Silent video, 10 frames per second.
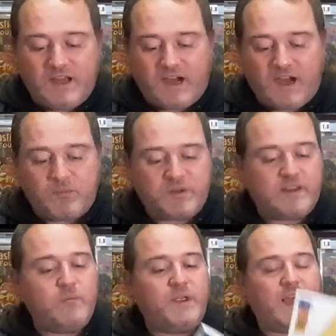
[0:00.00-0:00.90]
But
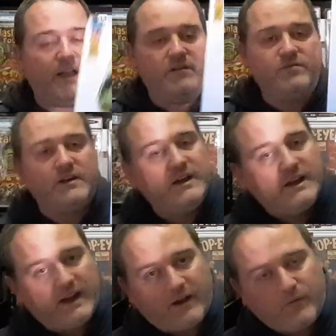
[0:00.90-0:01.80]
then we have
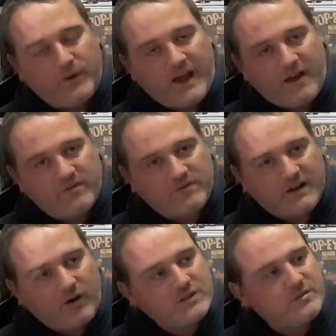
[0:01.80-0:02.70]

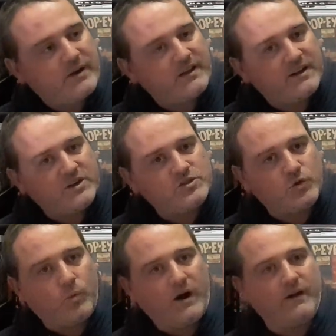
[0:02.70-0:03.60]
Ozzy Battler
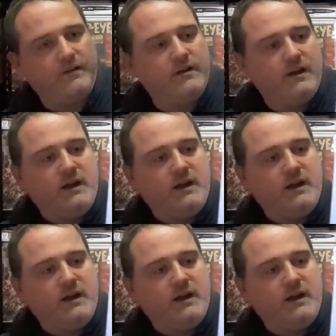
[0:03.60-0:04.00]
issue 1